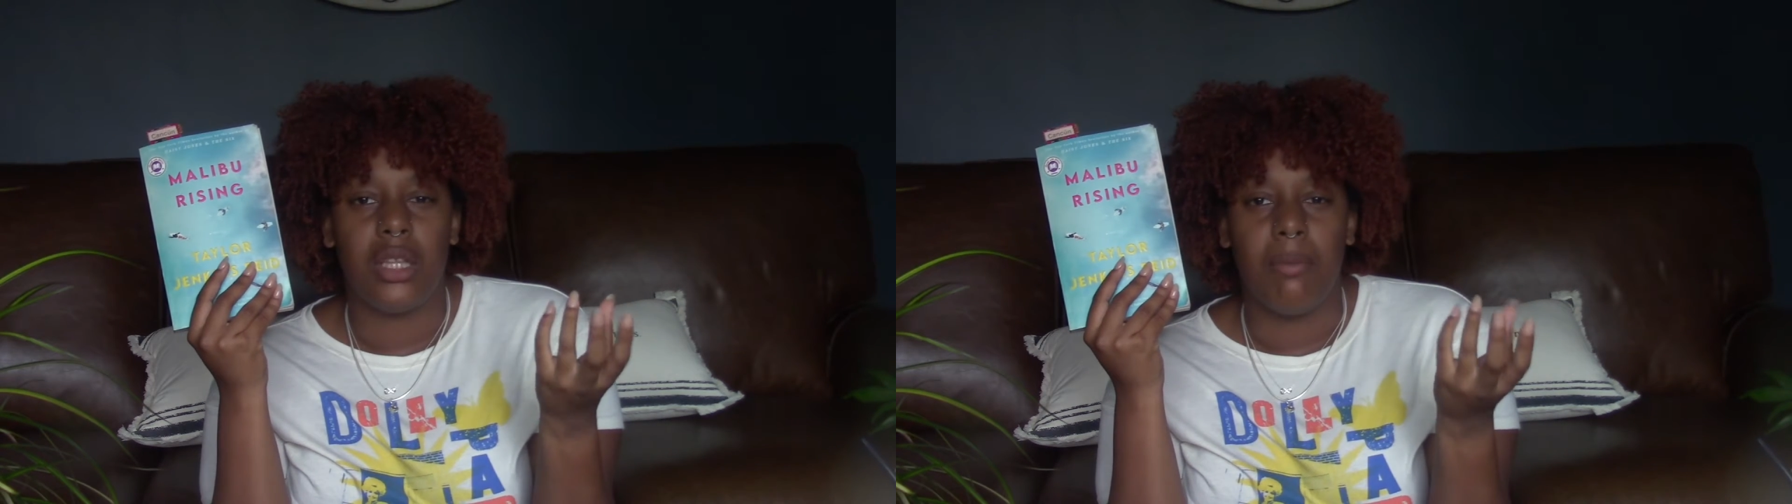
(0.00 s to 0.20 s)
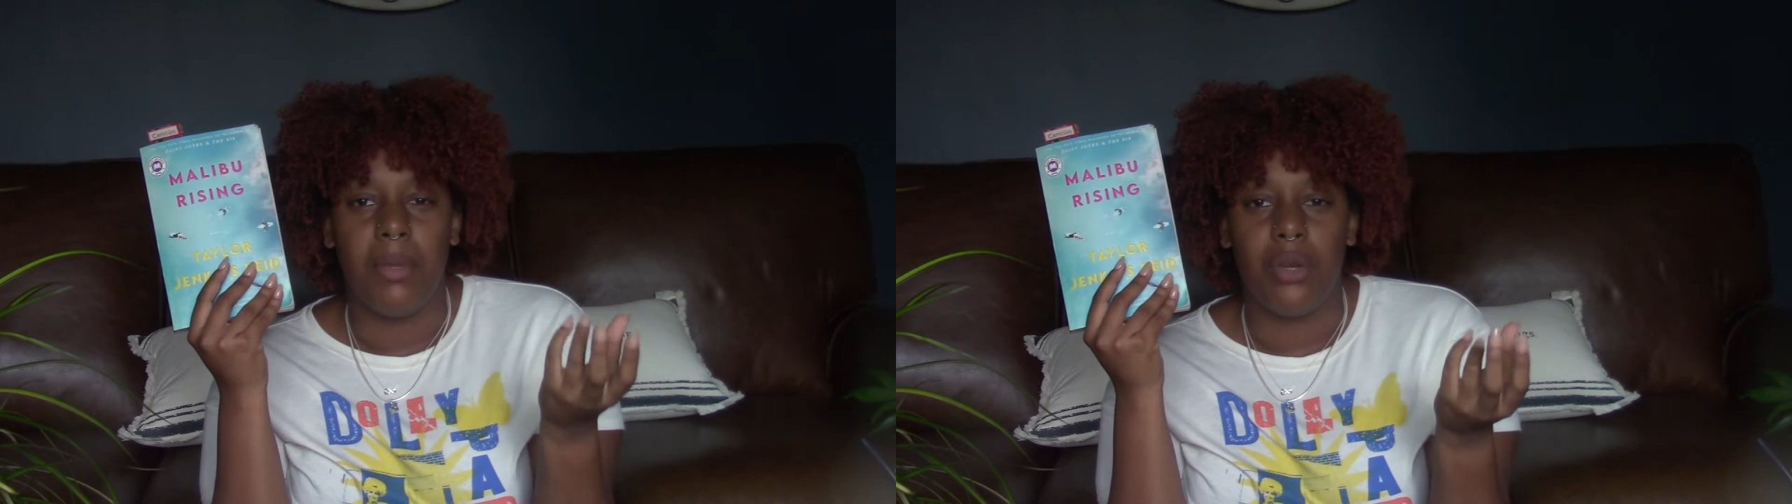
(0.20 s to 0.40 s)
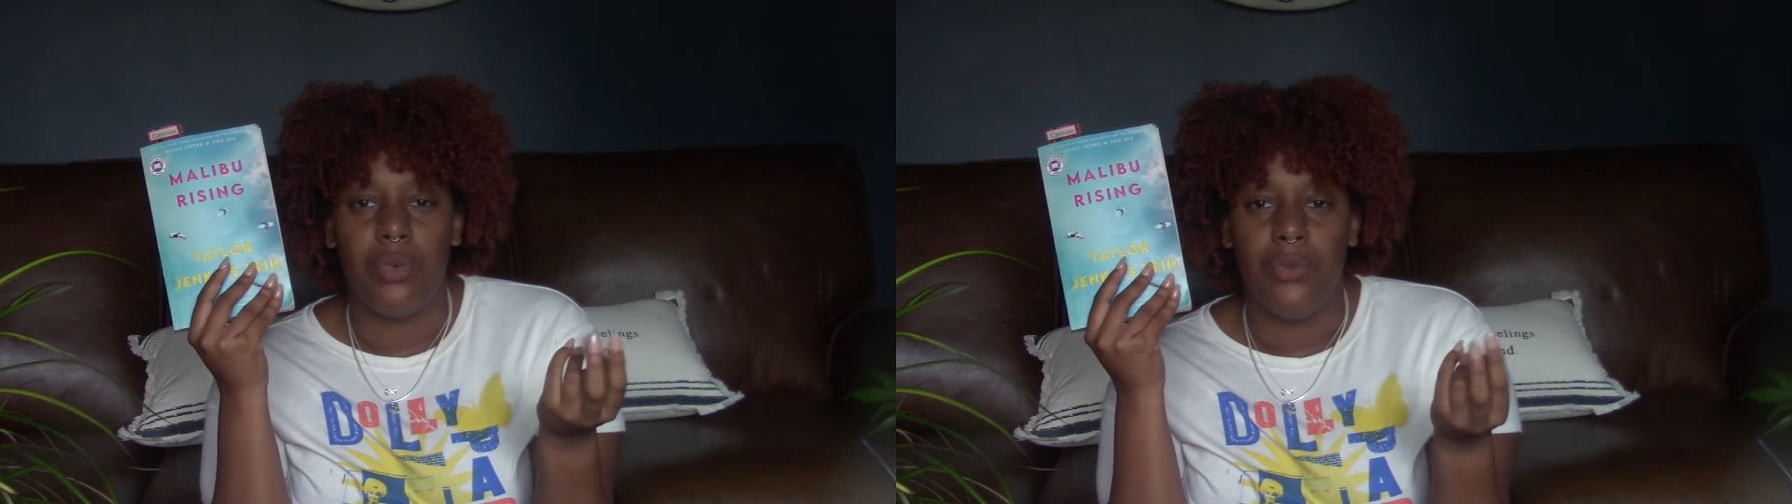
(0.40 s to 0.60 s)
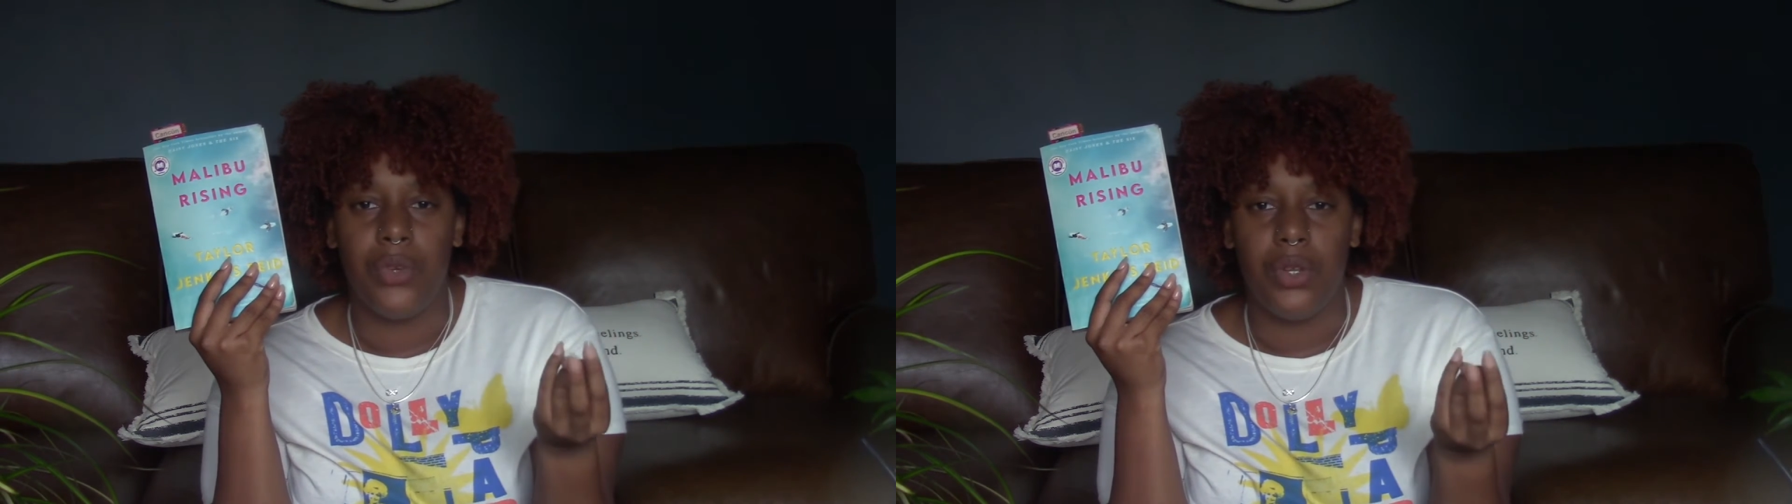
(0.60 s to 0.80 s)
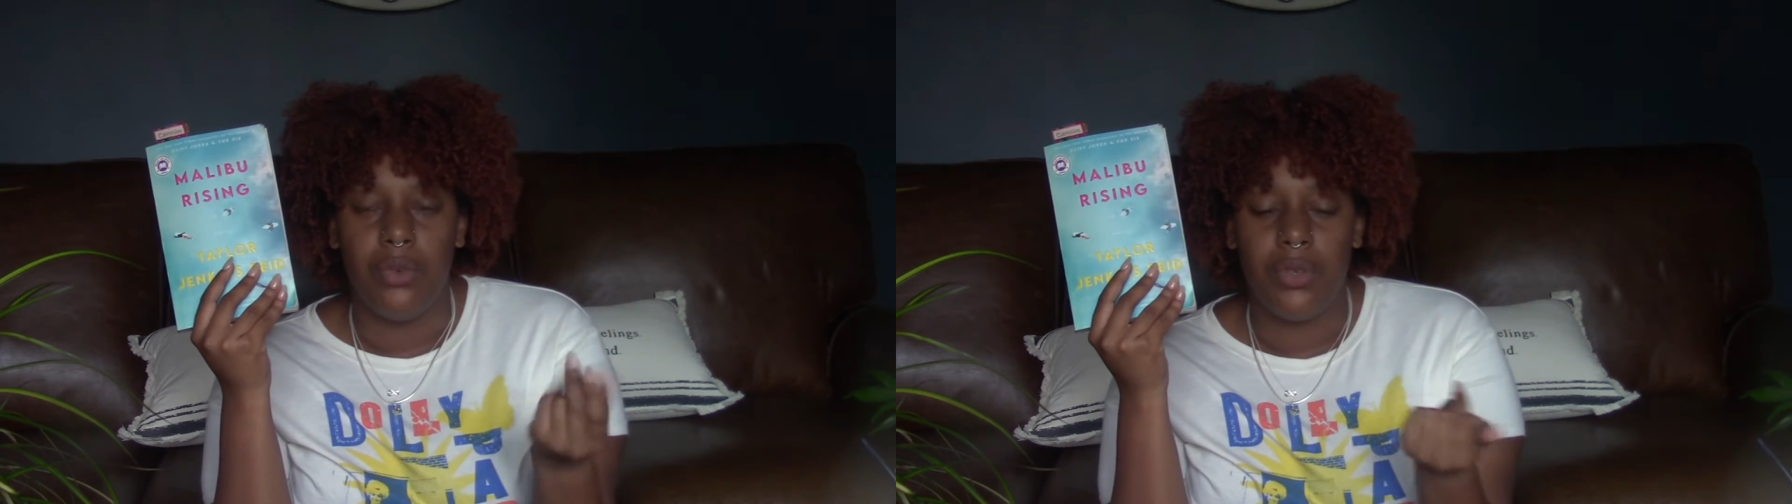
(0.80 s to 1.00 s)
the Mick Riva
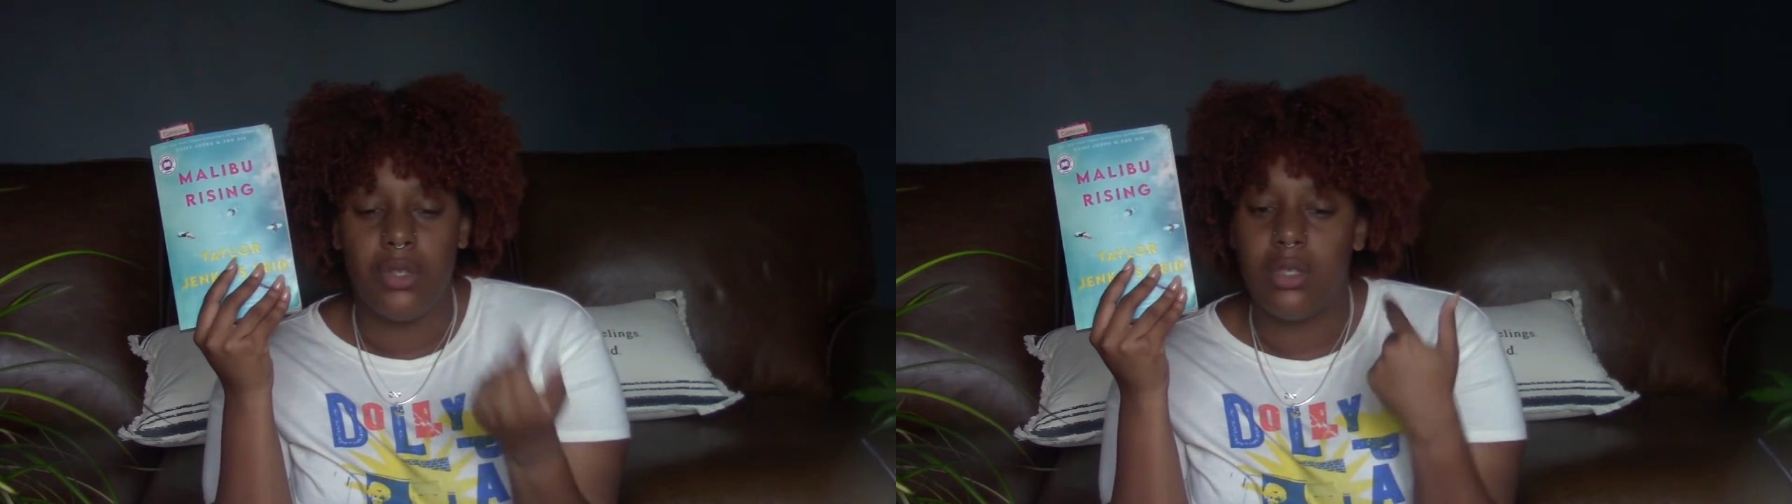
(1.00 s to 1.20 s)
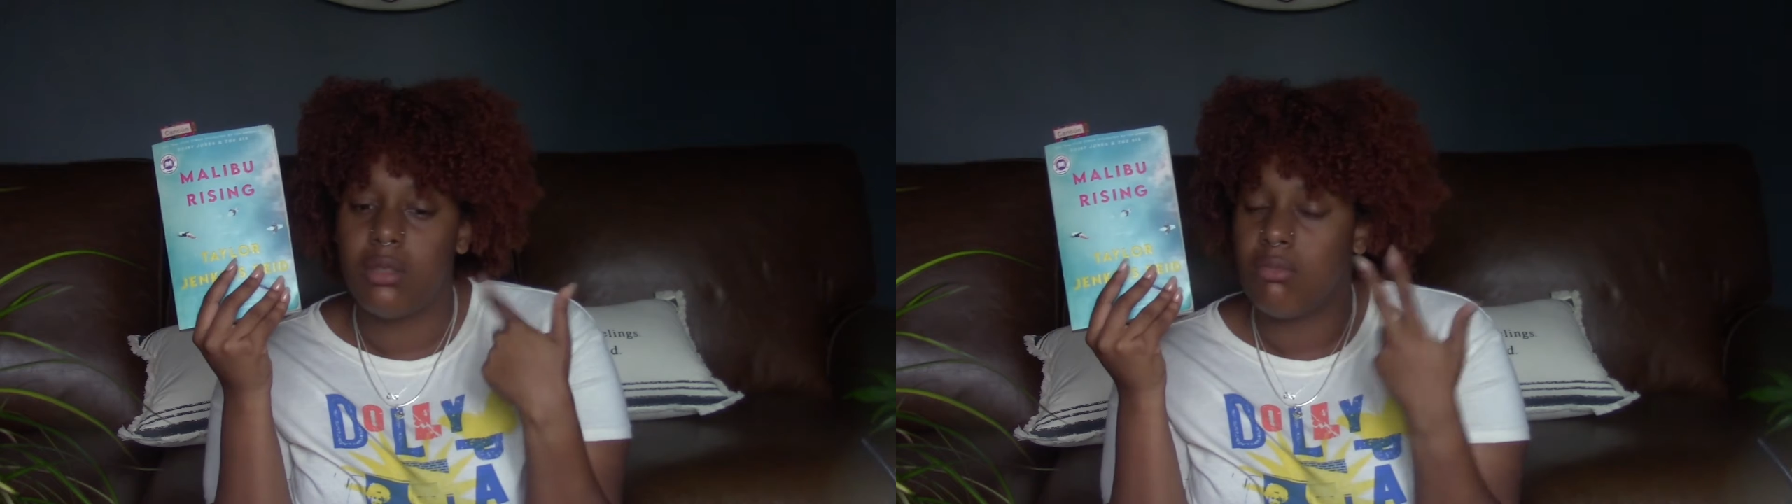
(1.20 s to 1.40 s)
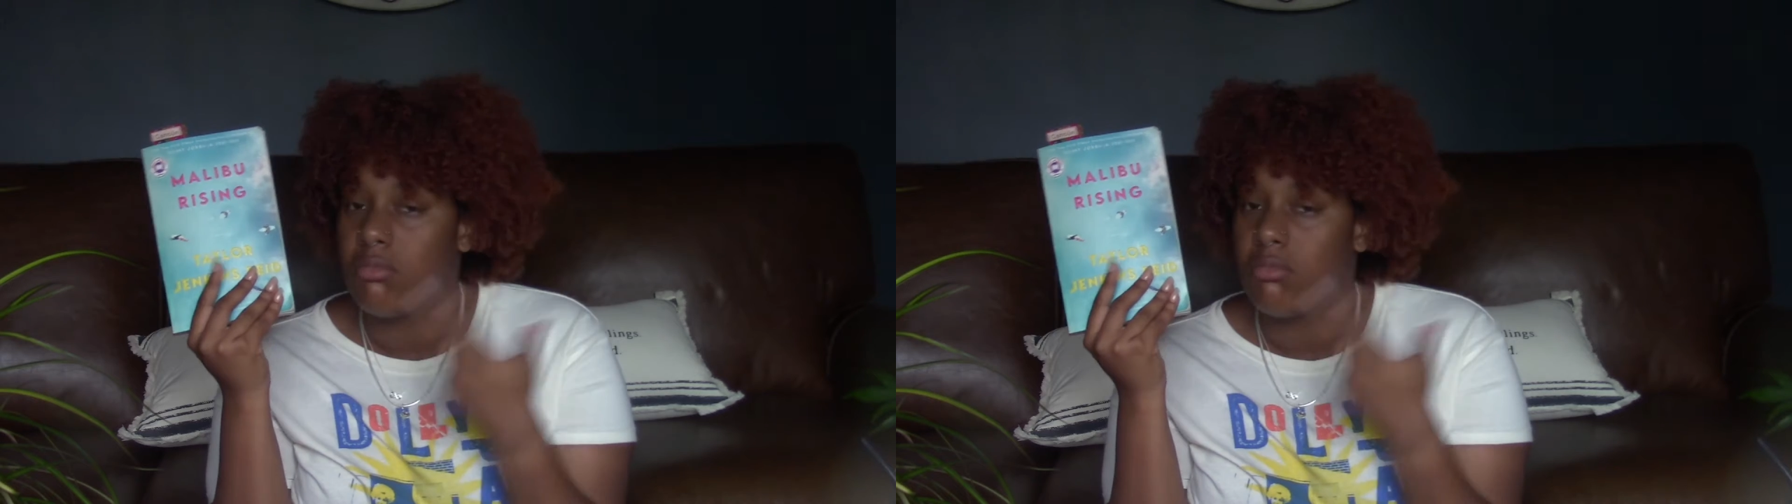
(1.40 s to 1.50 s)
universe.